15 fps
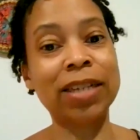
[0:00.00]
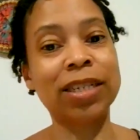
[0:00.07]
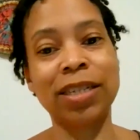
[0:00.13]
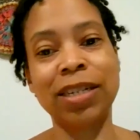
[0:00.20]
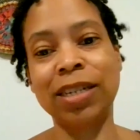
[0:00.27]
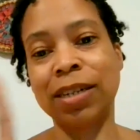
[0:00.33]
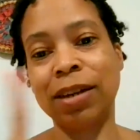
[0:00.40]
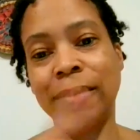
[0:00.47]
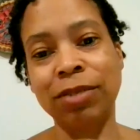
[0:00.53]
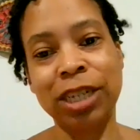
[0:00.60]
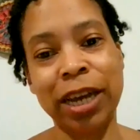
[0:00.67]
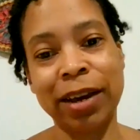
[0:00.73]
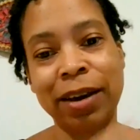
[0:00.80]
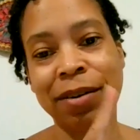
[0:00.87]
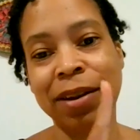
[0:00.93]
I just need to go
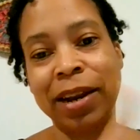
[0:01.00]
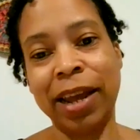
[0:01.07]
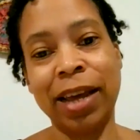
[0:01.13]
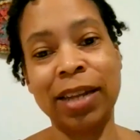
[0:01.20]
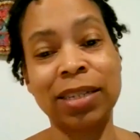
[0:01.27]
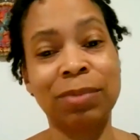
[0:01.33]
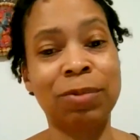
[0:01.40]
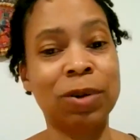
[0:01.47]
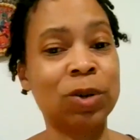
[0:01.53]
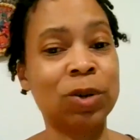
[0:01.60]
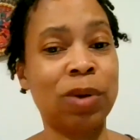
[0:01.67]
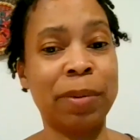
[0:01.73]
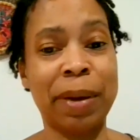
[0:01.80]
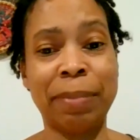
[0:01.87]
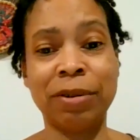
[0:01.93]
check on it and add some more
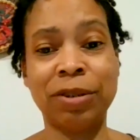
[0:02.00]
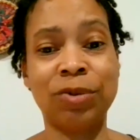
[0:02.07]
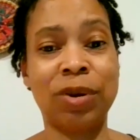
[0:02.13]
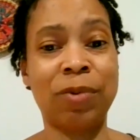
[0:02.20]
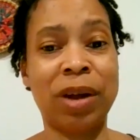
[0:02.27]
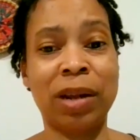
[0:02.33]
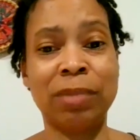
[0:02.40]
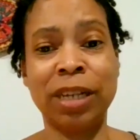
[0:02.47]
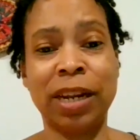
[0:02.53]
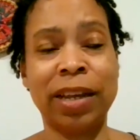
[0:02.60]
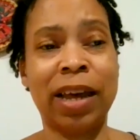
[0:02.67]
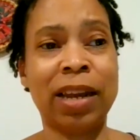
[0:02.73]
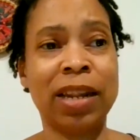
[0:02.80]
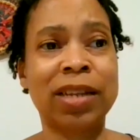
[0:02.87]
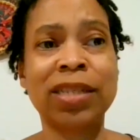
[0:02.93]
toilet paper to it while I'm
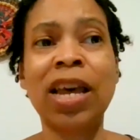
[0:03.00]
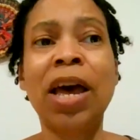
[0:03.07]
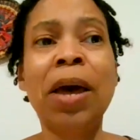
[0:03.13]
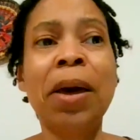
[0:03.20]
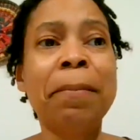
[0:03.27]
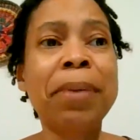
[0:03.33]
telling y'all this.